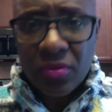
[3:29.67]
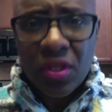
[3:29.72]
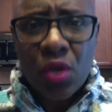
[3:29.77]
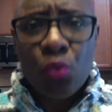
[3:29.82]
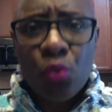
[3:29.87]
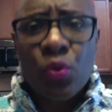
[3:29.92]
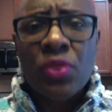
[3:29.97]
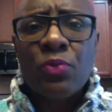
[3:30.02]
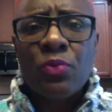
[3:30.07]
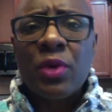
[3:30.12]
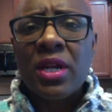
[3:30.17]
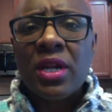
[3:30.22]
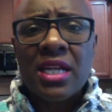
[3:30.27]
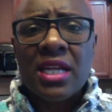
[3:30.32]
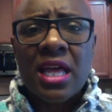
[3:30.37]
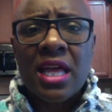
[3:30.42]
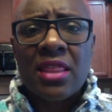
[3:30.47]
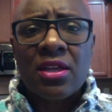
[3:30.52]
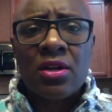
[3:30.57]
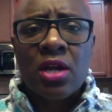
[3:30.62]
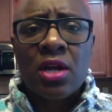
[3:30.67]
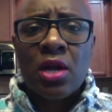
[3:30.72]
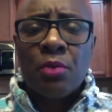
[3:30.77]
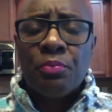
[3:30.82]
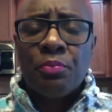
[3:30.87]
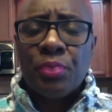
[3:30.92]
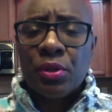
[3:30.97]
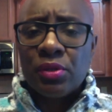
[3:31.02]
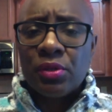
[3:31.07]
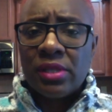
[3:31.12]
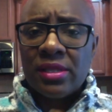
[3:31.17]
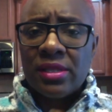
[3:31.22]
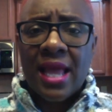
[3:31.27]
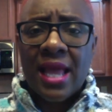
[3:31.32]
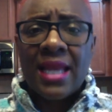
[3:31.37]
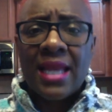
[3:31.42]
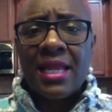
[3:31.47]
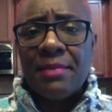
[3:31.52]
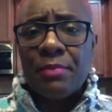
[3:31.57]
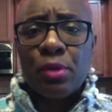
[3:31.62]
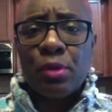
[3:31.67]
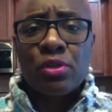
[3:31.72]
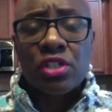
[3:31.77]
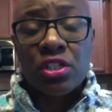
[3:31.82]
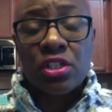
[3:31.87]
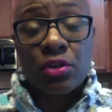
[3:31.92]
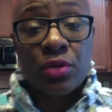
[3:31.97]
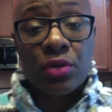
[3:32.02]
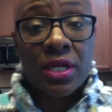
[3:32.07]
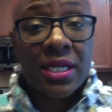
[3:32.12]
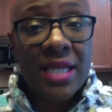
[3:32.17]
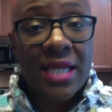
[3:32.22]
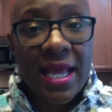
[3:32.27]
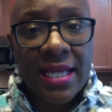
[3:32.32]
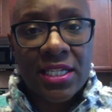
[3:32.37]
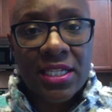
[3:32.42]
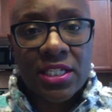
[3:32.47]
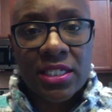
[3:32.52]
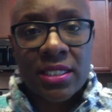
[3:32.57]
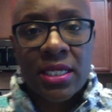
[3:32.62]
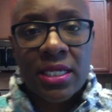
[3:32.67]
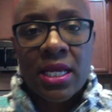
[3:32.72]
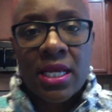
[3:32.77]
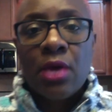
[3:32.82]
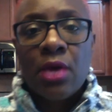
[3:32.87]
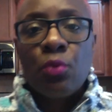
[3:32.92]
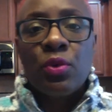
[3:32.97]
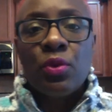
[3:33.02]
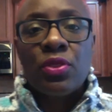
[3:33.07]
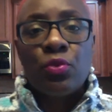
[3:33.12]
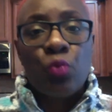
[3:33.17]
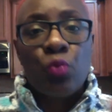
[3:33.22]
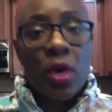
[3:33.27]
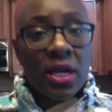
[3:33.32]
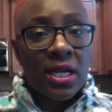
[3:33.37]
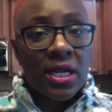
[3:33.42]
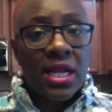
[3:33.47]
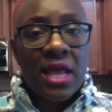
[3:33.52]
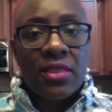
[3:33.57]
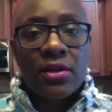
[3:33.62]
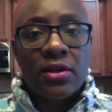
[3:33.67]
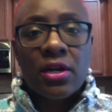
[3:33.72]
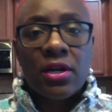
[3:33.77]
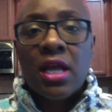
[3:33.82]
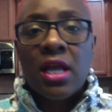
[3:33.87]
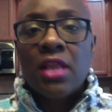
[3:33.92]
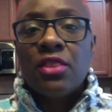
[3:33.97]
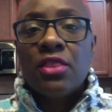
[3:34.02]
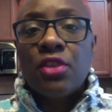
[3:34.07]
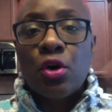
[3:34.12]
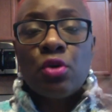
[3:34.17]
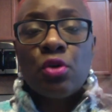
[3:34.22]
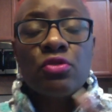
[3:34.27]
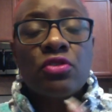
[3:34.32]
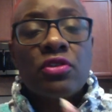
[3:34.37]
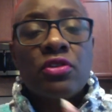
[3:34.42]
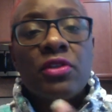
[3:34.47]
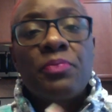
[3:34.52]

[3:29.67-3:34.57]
with one another, building that emotional connection with one another. Those are the